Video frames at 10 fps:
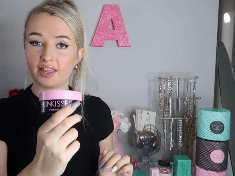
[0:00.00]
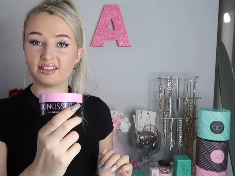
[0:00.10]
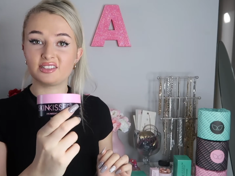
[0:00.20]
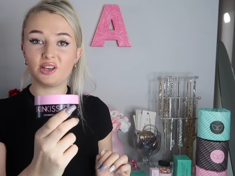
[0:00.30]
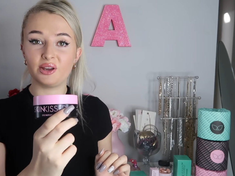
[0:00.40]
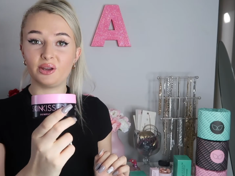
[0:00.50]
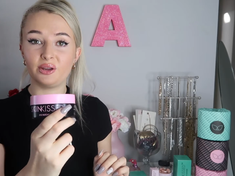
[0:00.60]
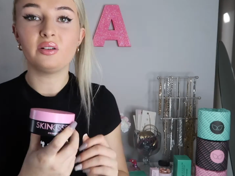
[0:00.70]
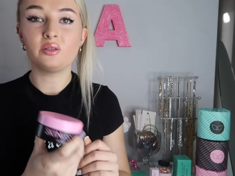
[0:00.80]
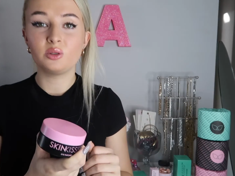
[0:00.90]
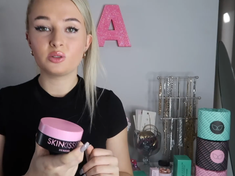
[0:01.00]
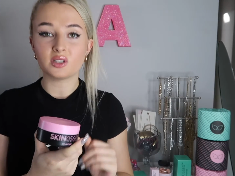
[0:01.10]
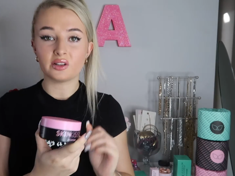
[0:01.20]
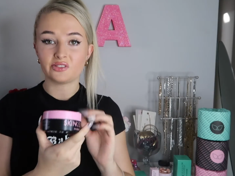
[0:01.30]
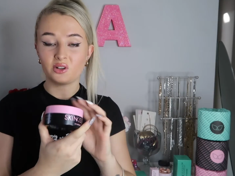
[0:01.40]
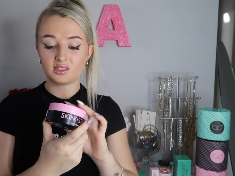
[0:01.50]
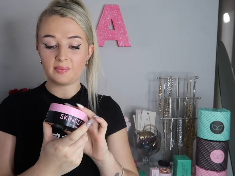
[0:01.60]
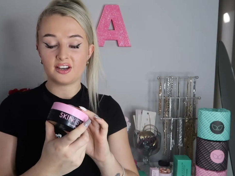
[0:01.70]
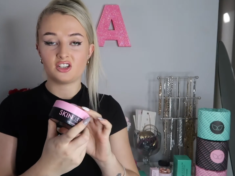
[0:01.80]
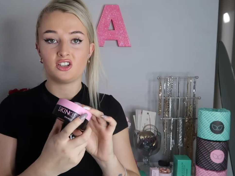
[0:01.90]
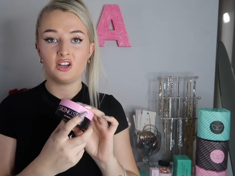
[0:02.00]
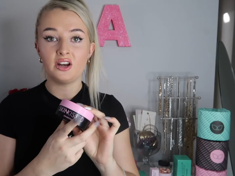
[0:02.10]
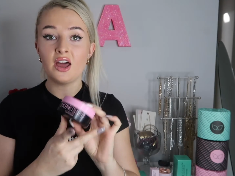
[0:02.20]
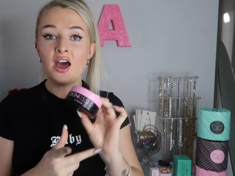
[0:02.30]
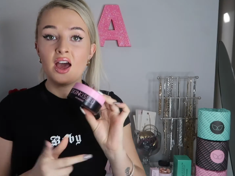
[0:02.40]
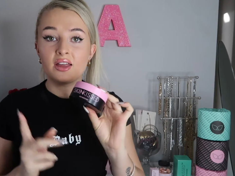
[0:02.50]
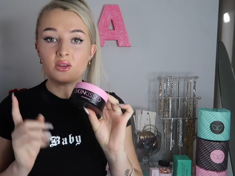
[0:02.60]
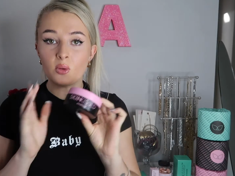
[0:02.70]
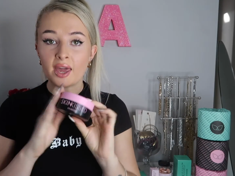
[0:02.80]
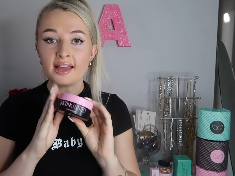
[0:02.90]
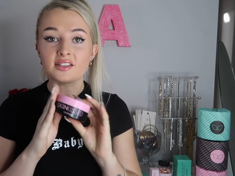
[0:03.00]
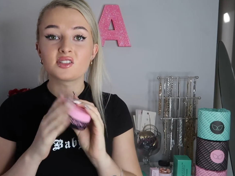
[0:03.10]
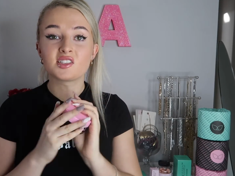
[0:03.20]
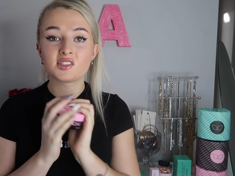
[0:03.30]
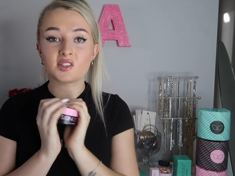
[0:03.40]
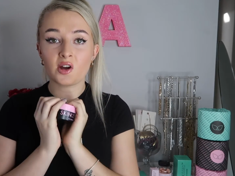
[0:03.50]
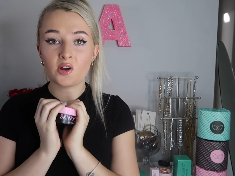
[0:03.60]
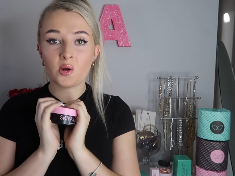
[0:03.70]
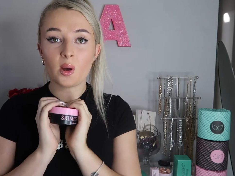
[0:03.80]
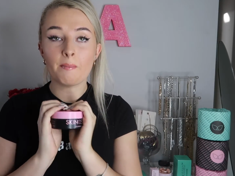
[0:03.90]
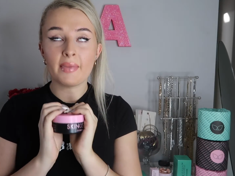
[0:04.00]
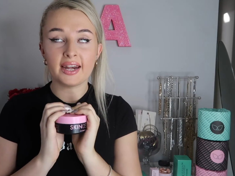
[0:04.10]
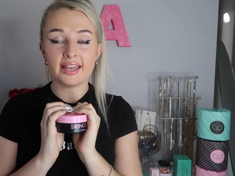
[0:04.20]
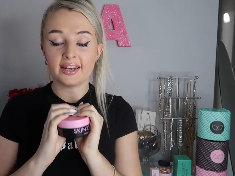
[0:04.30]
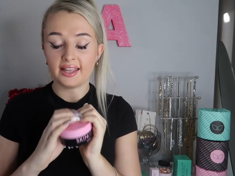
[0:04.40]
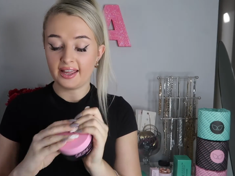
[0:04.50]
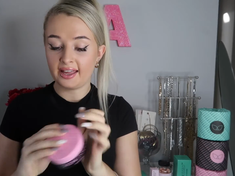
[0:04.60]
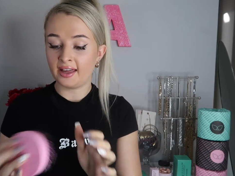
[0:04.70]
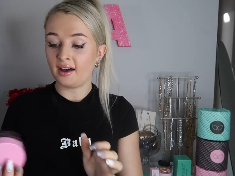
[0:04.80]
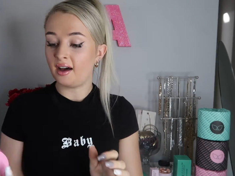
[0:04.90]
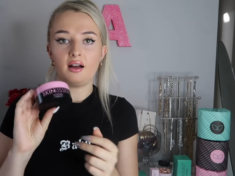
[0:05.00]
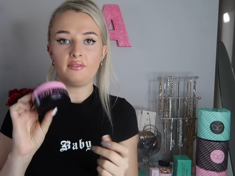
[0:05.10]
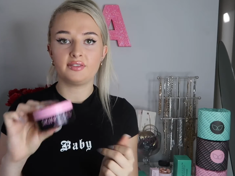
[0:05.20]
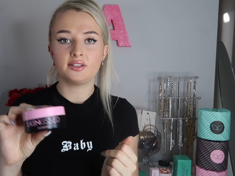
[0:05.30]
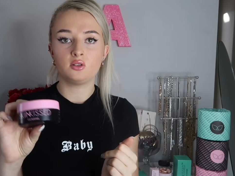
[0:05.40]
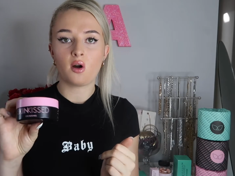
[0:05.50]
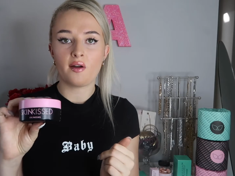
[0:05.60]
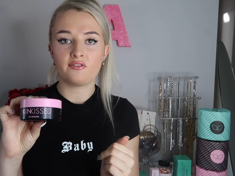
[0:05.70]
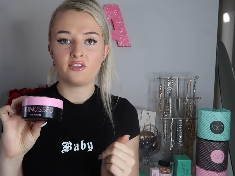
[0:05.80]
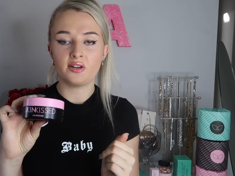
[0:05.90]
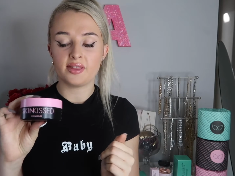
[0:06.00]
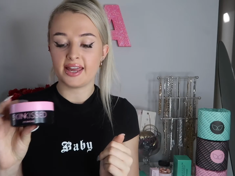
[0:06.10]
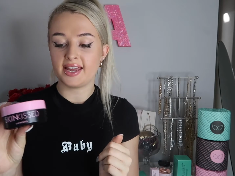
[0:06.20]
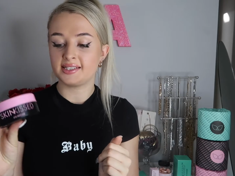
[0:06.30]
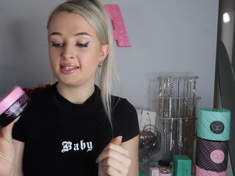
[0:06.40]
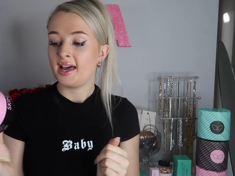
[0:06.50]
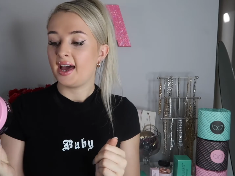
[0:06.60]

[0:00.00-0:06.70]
that too. Also forgot to mention, you get so many in here. I'm still going through these.